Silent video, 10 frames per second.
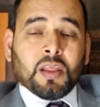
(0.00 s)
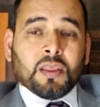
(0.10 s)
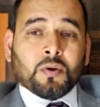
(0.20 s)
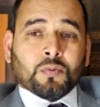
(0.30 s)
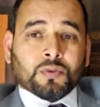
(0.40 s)

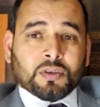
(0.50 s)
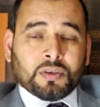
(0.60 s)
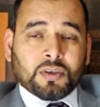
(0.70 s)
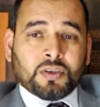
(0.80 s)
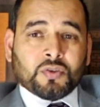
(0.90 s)
the Home
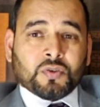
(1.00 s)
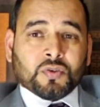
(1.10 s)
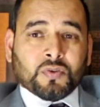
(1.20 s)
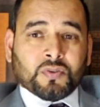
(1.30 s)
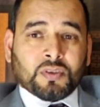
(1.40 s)
Secretary should
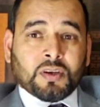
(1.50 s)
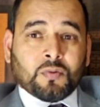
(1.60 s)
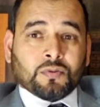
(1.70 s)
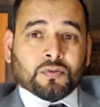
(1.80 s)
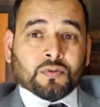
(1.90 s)
consider
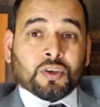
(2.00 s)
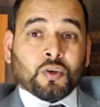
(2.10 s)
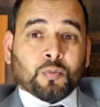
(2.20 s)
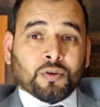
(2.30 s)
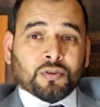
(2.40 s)
also
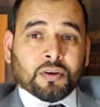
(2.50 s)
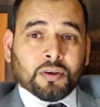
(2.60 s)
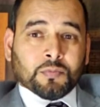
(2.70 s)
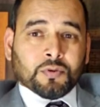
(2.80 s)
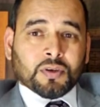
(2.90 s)

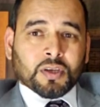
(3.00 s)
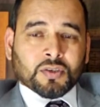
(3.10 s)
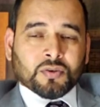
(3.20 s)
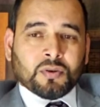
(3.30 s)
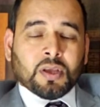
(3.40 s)
humanitarian
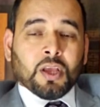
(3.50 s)
protection.